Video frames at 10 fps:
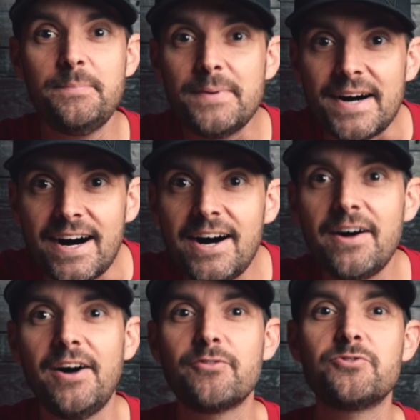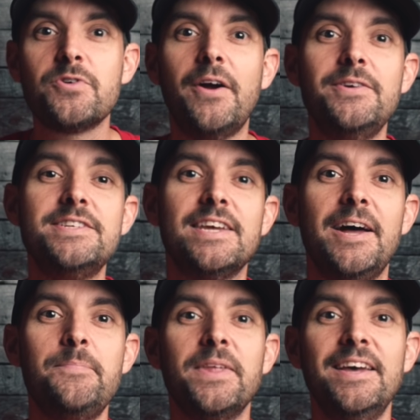but I've grown
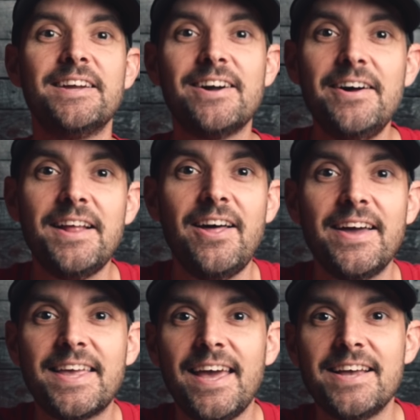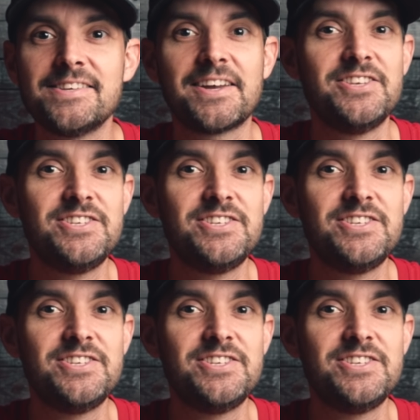to kind of like it. It's like a